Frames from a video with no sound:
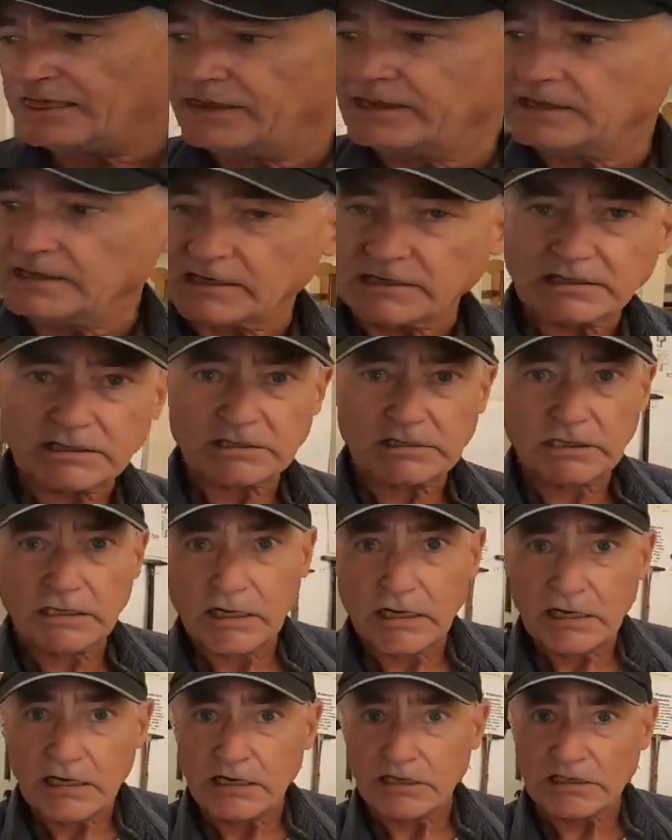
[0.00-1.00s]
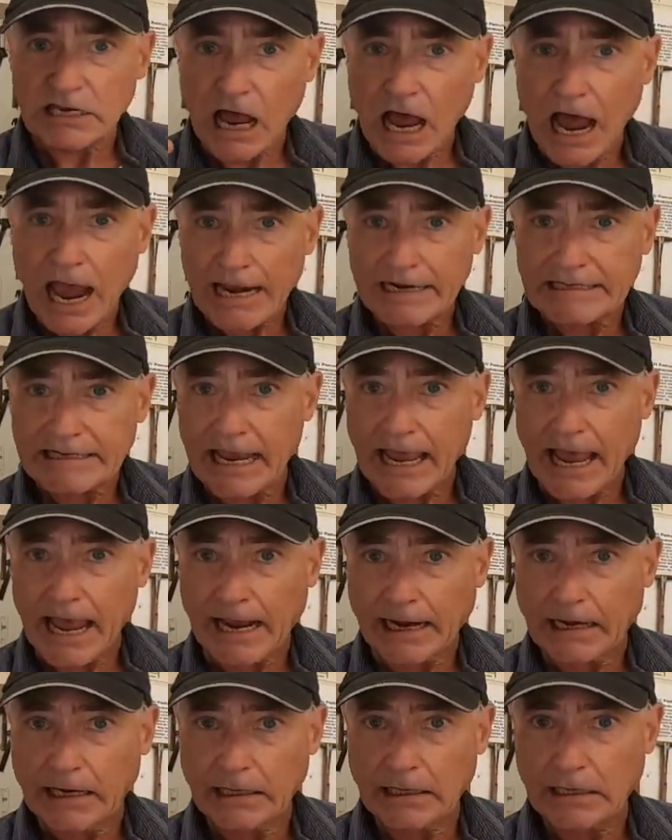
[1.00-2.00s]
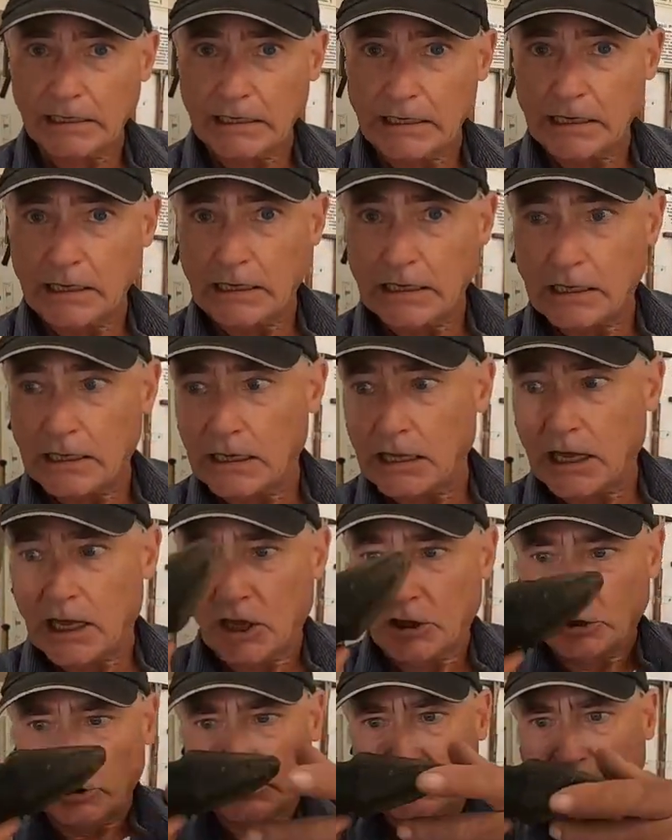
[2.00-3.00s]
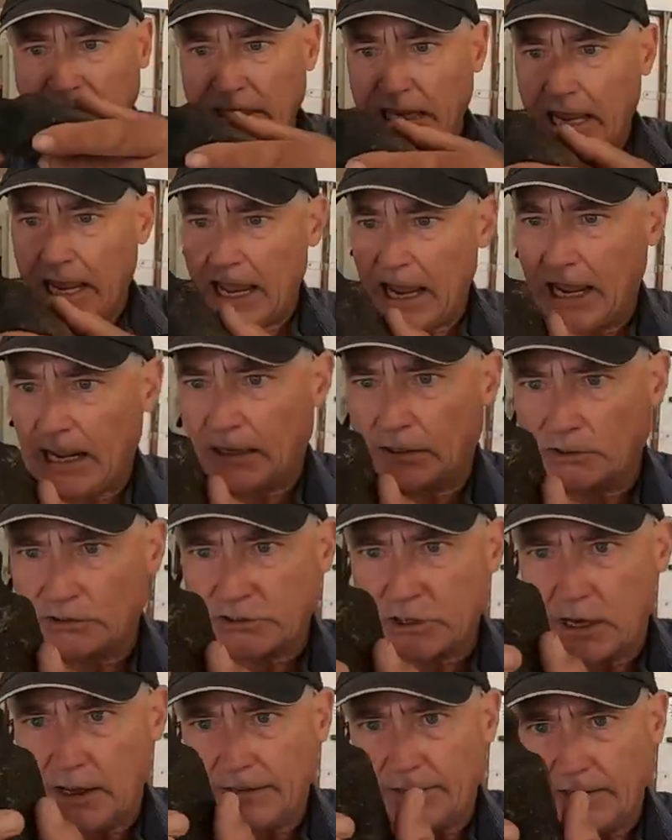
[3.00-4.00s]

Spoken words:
This is high tech. Look at the angles on